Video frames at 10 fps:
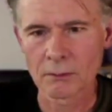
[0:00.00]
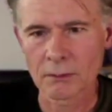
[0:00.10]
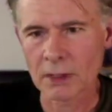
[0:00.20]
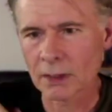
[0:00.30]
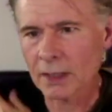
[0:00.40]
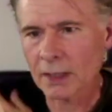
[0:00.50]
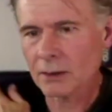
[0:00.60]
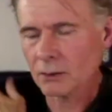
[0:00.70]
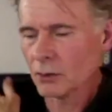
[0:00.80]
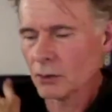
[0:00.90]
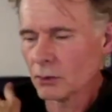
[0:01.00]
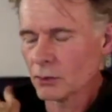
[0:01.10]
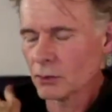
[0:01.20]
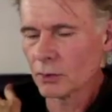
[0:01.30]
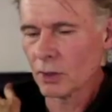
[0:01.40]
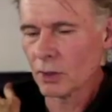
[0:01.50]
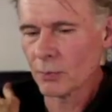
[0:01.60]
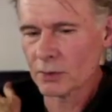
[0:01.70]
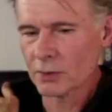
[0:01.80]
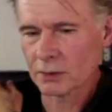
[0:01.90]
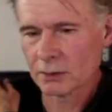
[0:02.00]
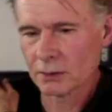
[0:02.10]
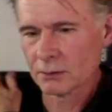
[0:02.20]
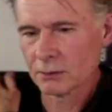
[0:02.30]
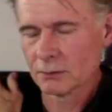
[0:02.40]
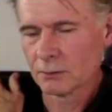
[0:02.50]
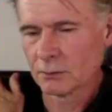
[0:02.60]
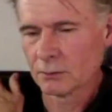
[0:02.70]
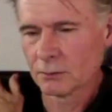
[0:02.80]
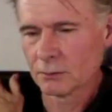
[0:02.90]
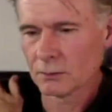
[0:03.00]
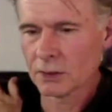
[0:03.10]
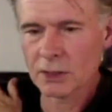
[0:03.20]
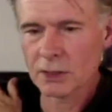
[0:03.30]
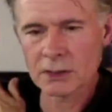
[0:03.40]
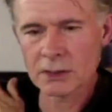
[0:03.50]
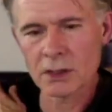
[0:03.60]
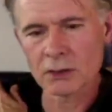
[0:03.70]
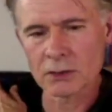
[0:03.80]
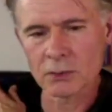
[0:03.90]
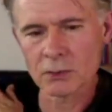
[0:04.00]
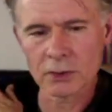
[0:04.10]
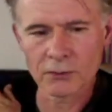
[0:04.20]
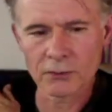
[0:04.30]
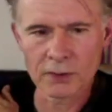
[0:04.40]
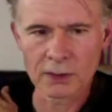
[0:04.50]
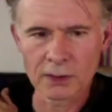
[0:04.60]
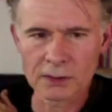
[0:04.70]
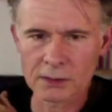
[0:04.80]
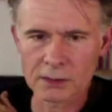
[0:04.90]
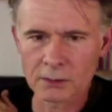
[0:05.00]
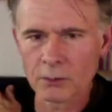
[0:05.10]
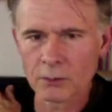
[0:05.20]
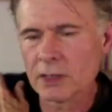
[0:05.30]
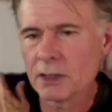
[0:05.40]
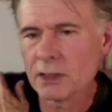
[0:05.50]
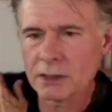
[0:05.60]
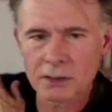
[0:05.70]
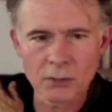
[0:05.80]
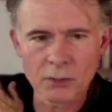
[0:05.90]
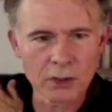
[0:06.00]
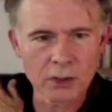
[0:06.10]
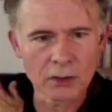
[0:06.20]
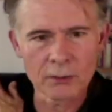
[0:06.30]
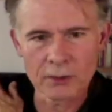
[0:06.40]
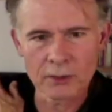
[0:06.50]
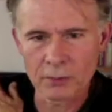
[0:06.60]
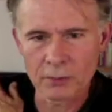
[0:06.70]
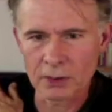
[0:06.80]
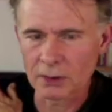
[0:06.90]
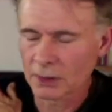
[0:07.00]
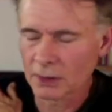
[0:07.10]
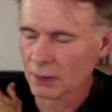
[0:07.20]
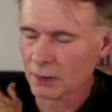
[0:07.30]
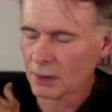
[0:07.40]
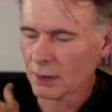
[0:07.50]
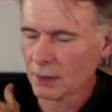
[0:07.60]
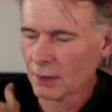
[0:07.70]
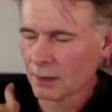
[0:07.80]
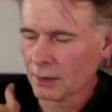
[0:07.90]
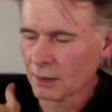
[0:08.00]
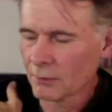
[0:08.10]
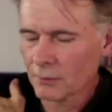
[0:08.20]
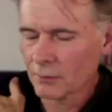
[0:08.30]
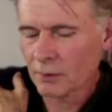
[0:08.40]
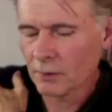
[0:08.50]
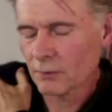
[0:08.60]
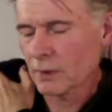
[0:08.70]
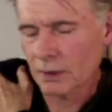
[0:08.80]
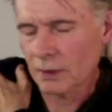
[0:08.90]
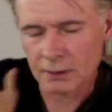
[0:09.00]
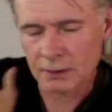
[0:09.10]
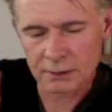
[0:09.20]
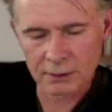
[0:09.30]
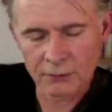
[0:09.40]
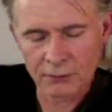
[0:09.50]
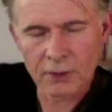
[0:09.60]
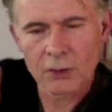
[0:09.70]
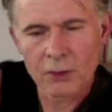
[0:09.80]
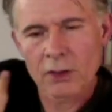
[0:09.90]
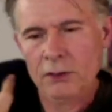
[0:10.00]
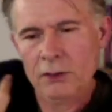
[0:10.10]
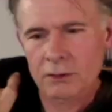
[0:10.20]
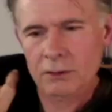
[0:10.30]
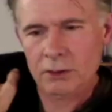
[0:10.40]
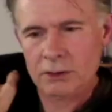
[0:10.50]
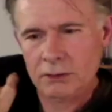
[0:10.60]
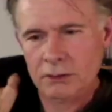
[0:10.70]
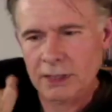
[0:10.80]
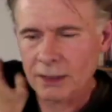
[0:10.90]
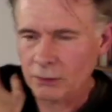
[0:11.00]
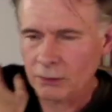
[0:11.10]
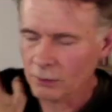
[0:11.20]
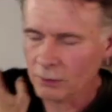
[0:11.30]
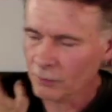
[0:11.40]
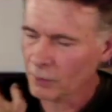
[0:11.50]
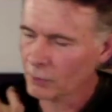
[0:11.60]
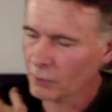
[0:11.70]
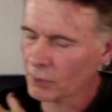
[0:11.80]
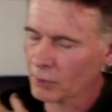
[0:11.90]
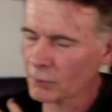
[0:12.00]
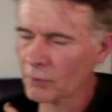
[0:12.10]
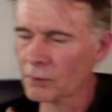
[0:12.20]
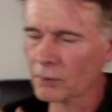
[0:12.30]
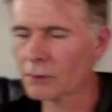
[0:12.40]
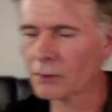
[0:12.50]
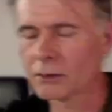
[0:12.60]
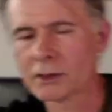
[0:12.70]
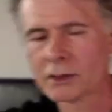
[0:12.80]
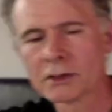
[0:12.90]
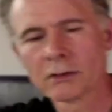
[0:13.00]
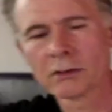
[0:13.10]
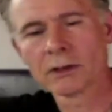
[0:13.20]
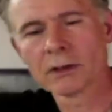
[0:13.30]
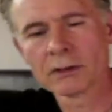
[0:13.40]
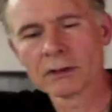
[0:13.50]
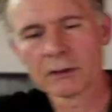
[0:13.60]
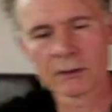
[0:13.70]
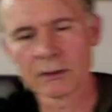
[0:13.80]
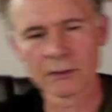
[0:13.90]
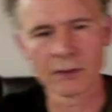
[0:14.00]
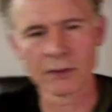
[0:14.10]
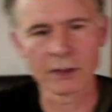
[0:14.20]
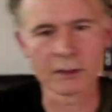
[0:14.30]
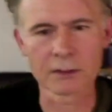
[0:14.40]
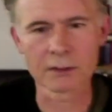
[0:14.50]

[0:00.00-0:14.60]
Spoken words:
And then do the opposite. And just notice what feels more easy, more comfortable. If the flow goes towards your neck or the flow goes towards your fingers.